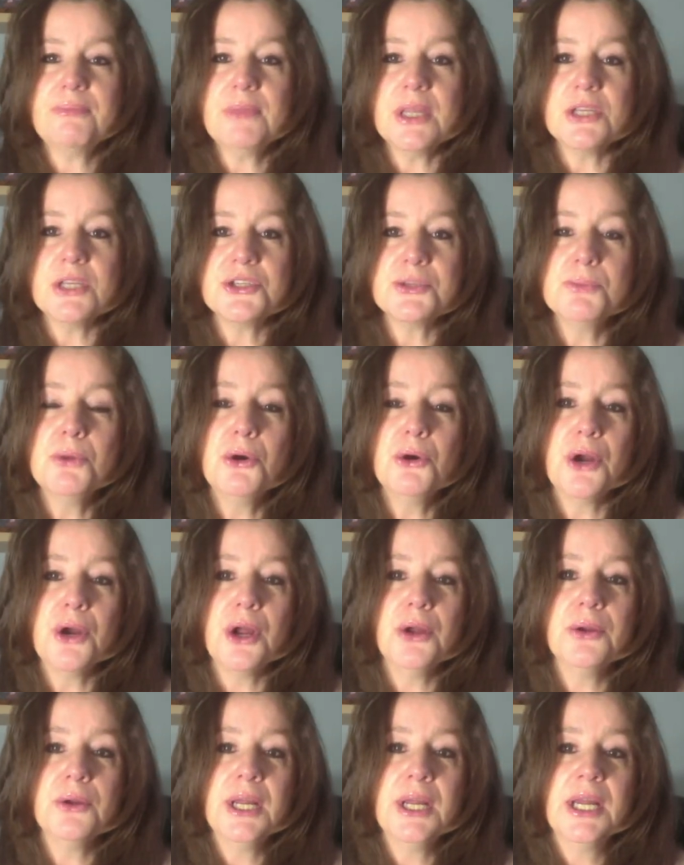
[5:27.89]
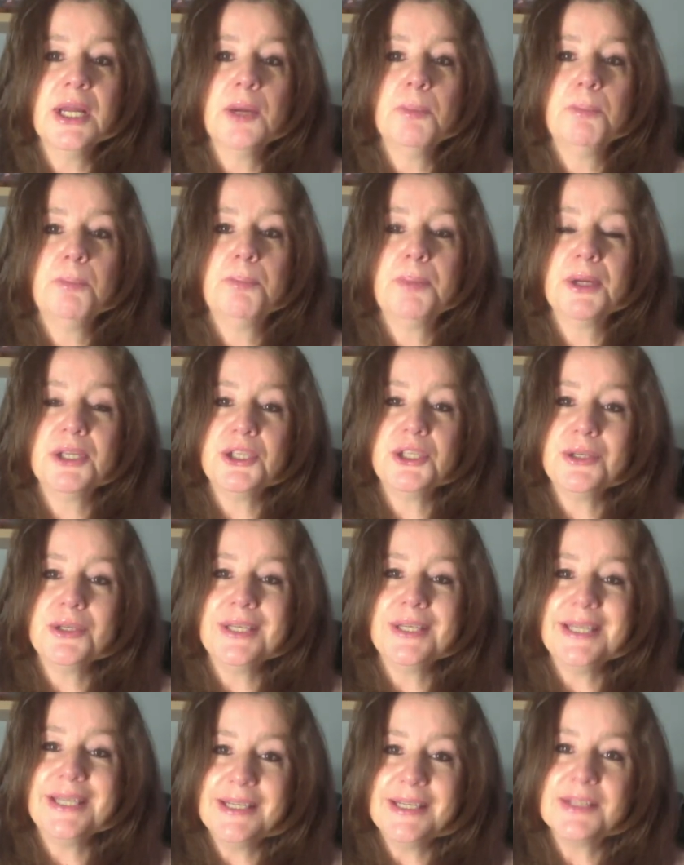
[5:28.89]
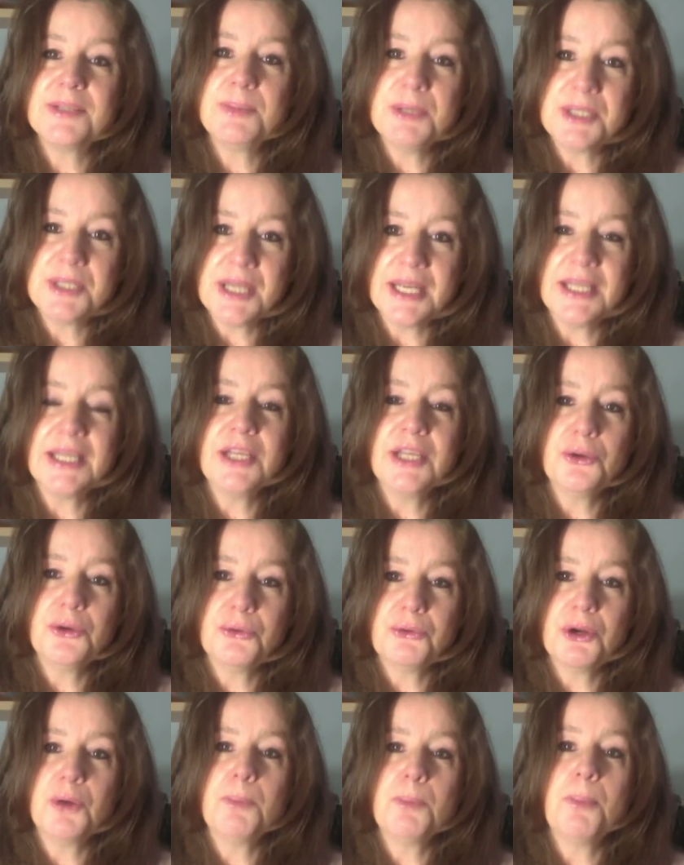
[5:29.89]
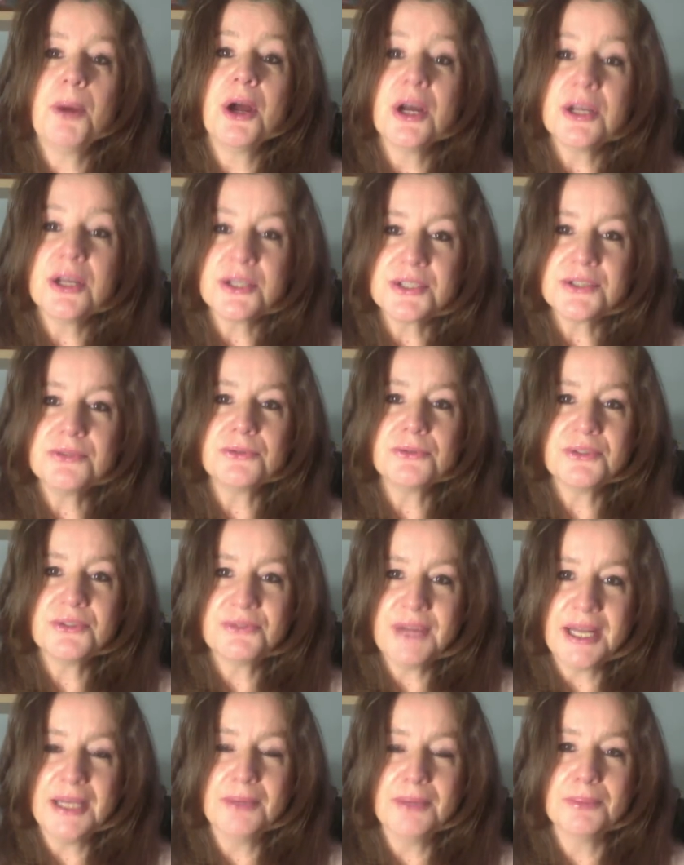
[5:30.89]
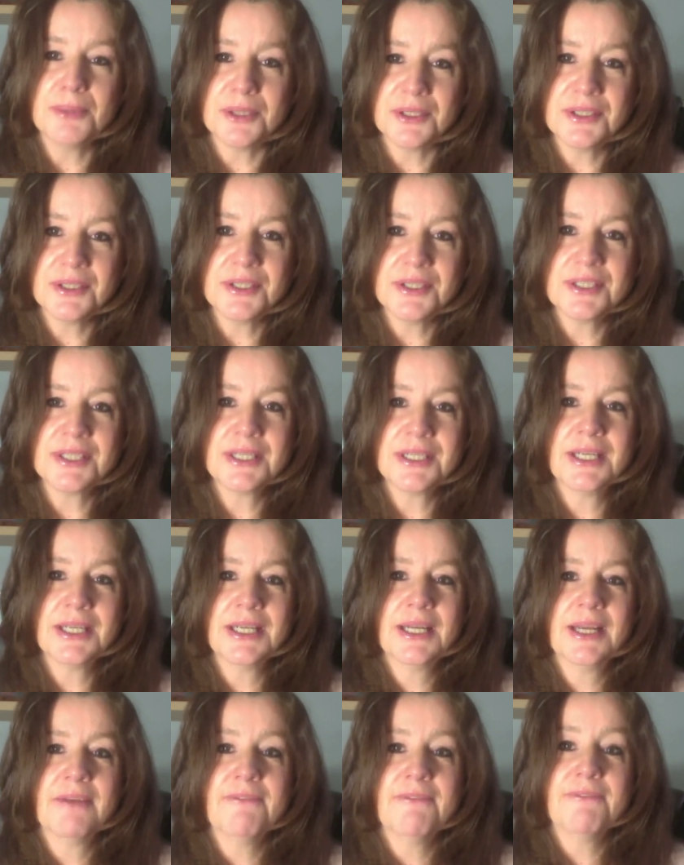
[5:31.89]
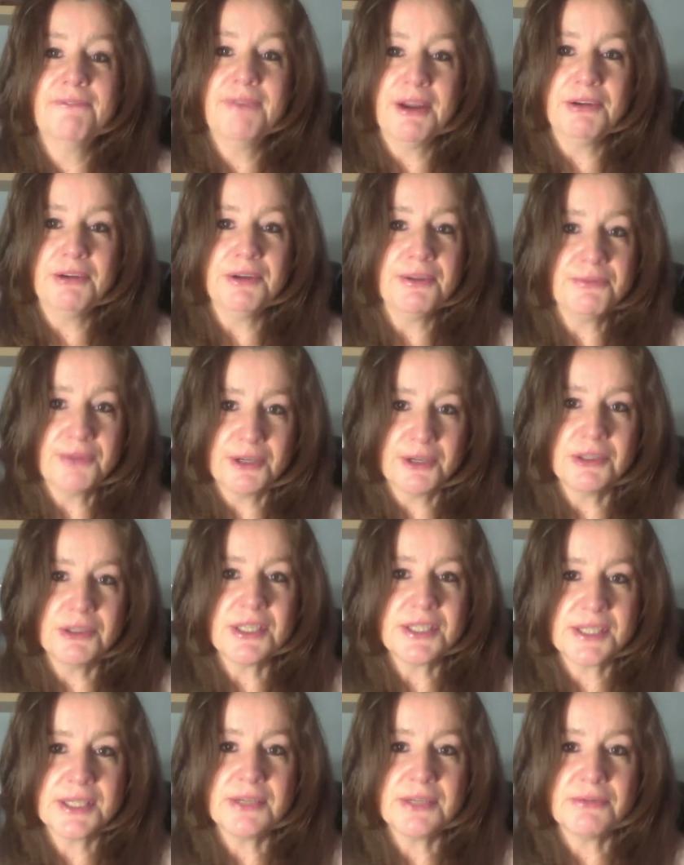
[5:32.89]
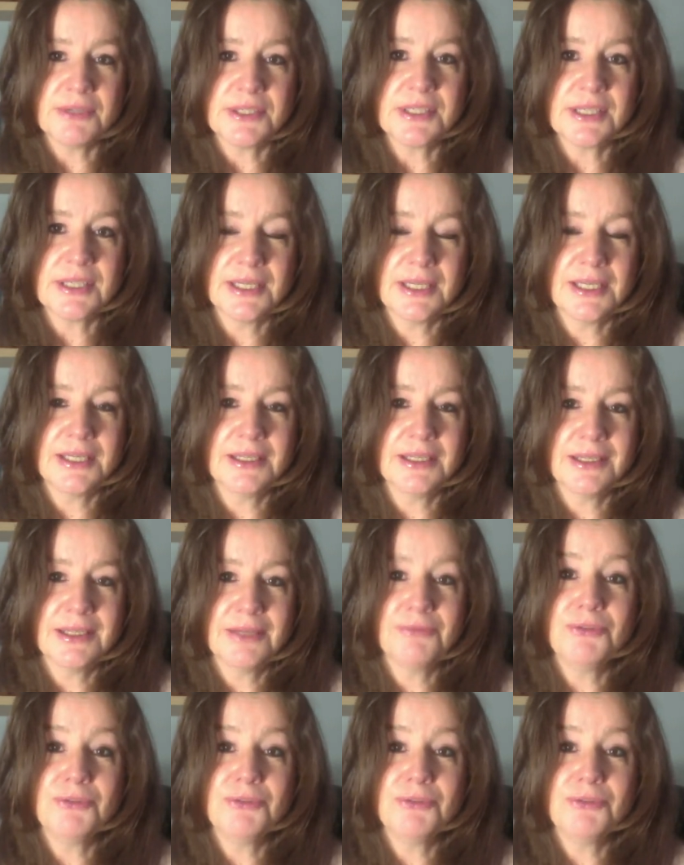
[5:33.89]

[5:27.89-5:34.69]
tomorrow, but you need to be taking your own personal development very seriously.